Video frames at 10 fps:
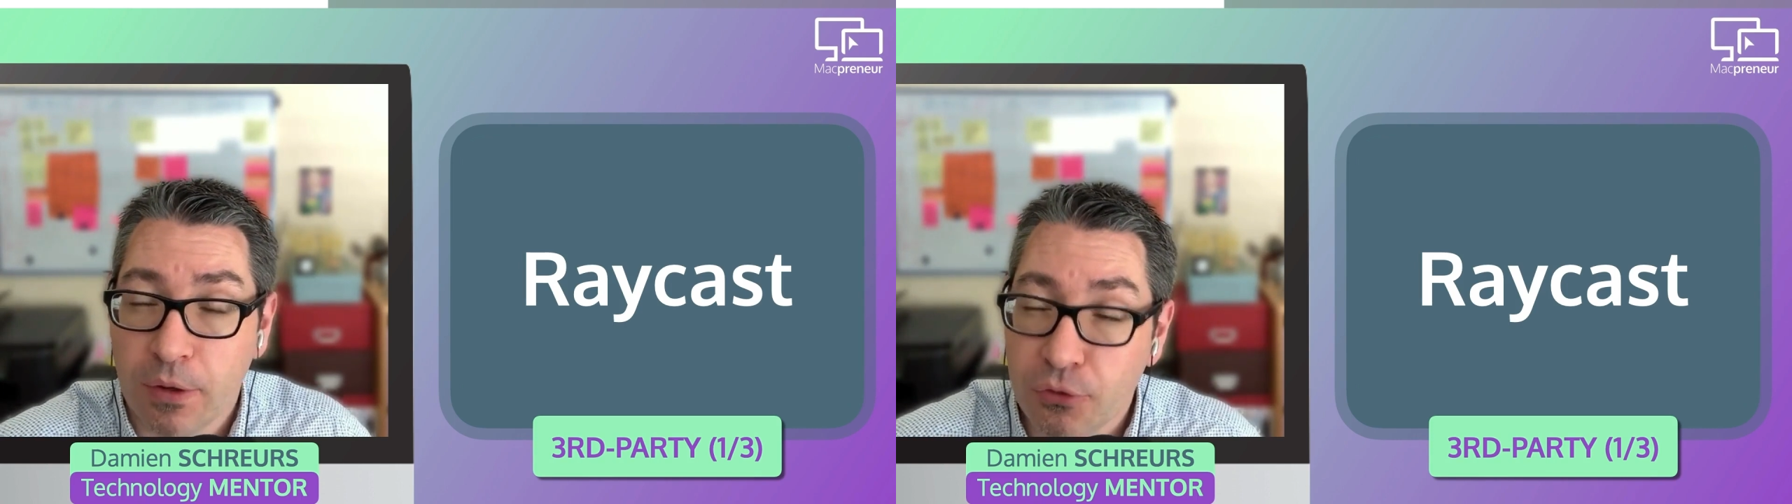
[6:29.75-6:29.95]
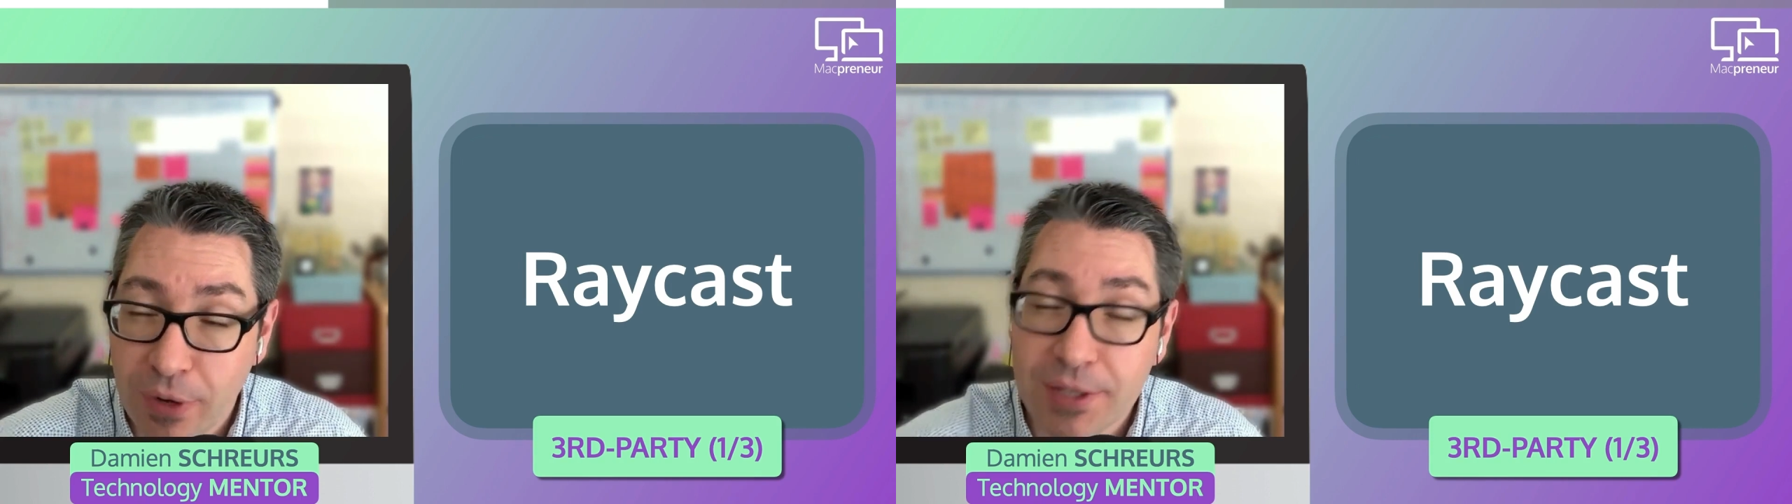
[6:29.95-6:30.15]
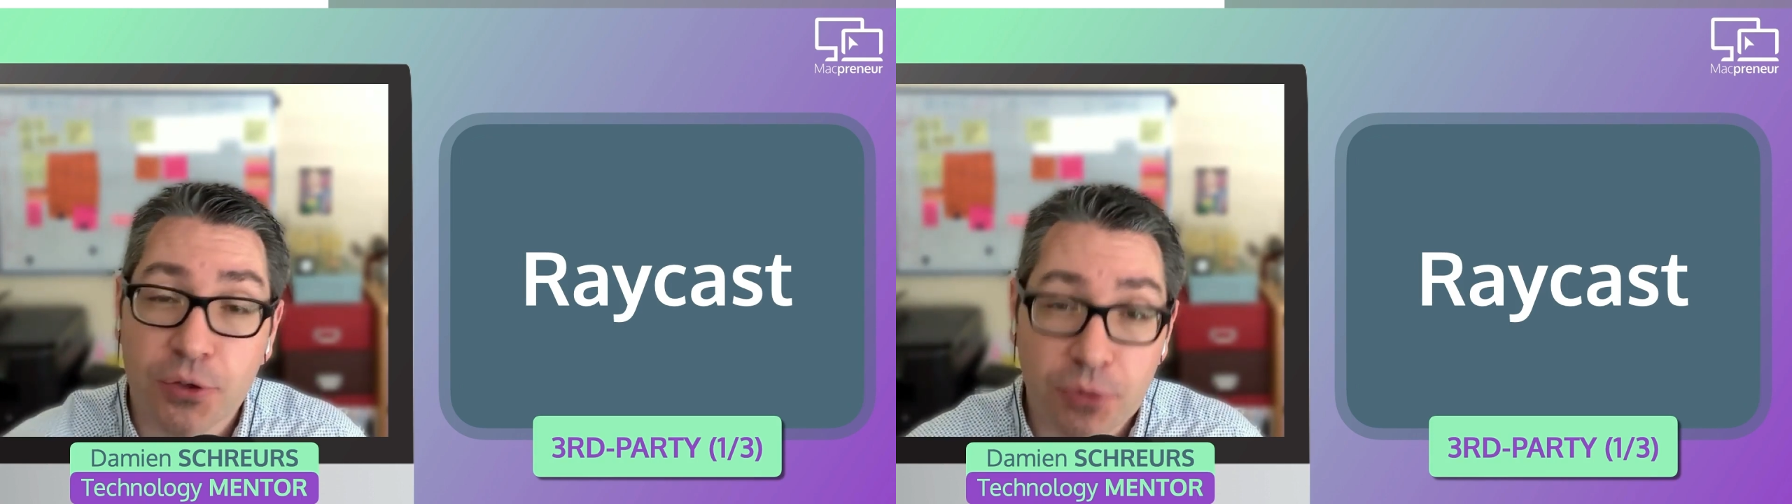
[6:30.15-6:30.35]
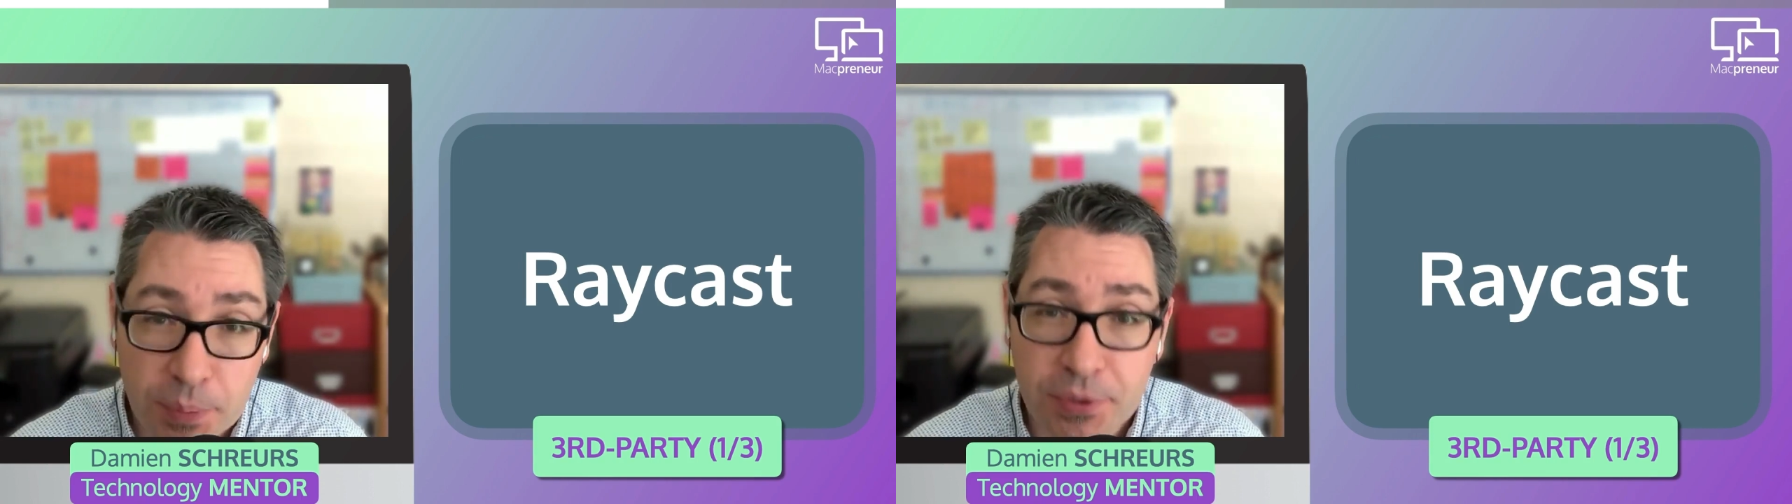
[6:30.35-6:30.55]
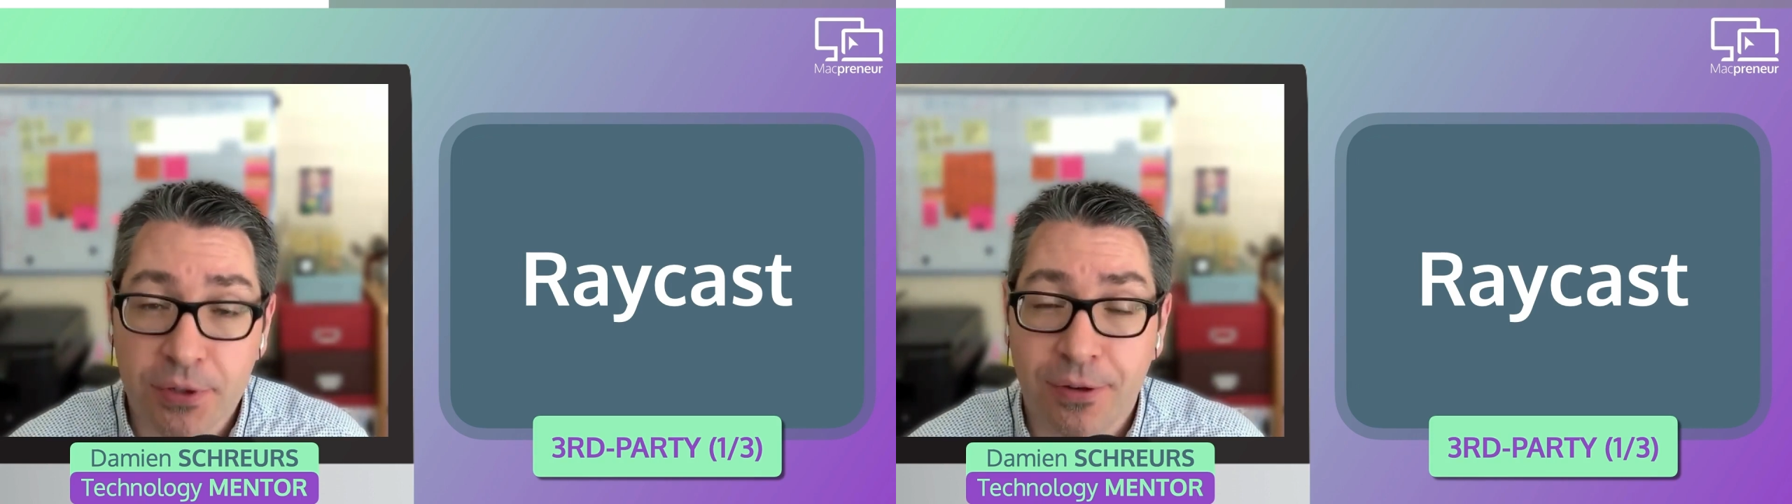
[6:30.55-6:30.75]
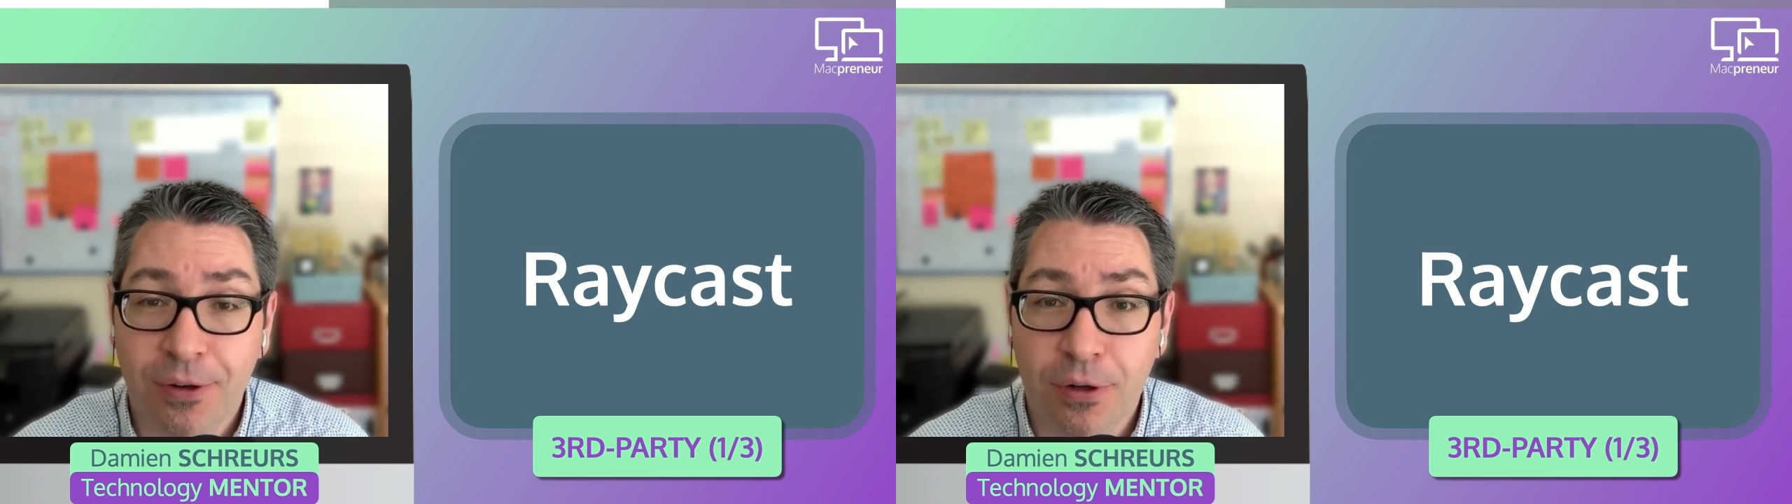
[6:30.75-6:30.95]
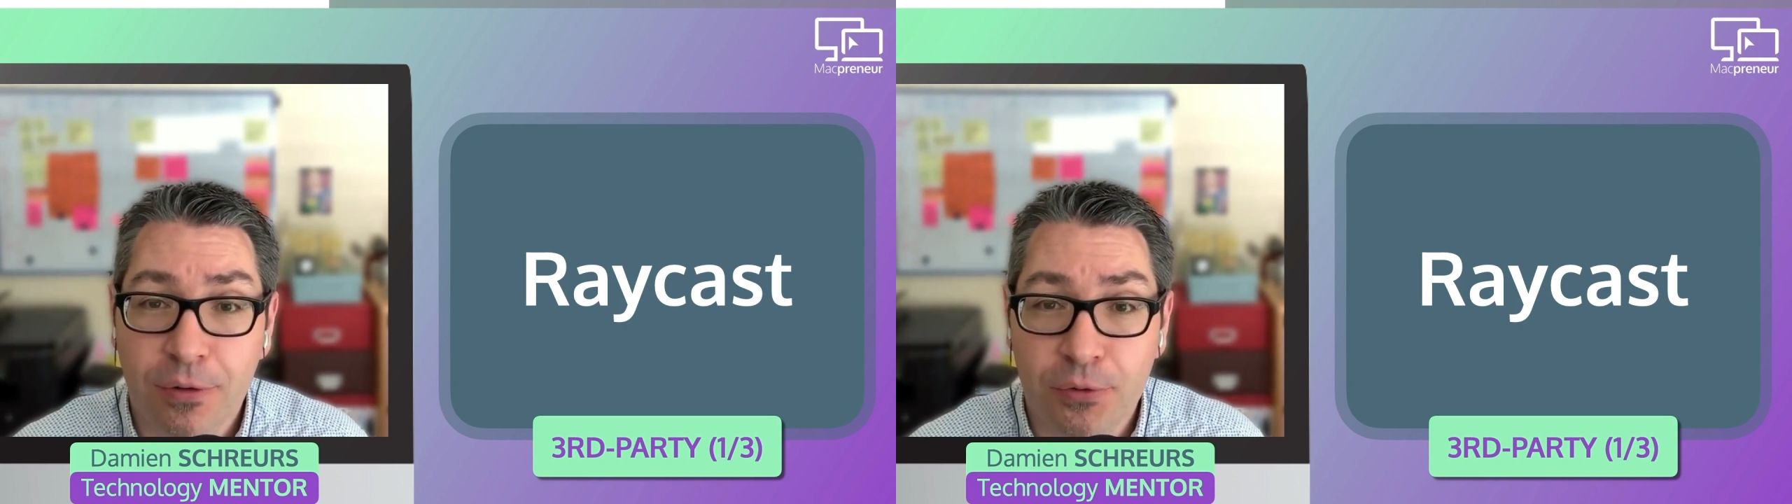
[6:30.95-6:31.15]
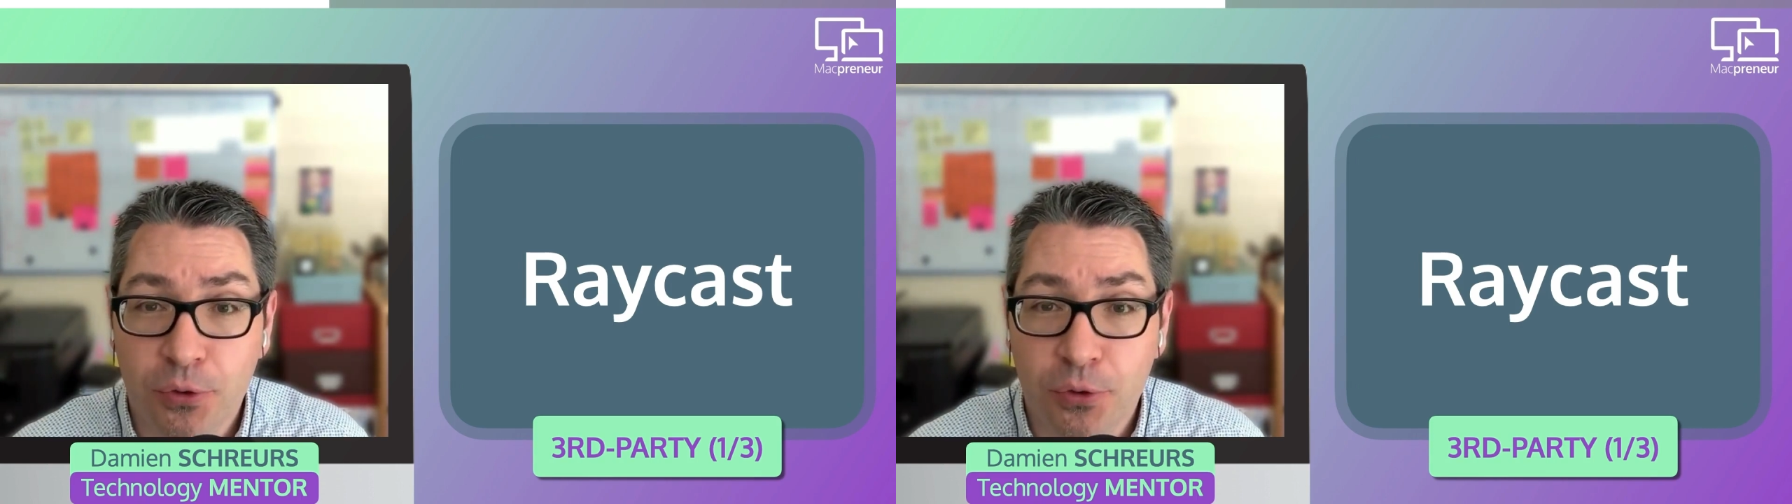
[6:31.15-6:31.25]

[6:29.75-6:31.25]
transcript of